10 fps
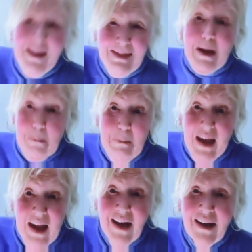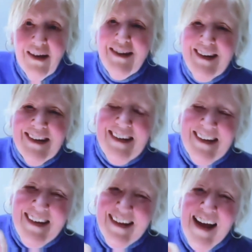like me,
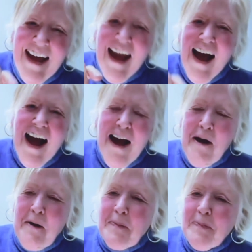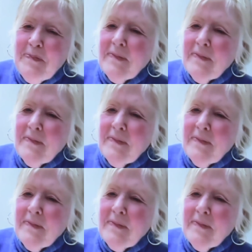how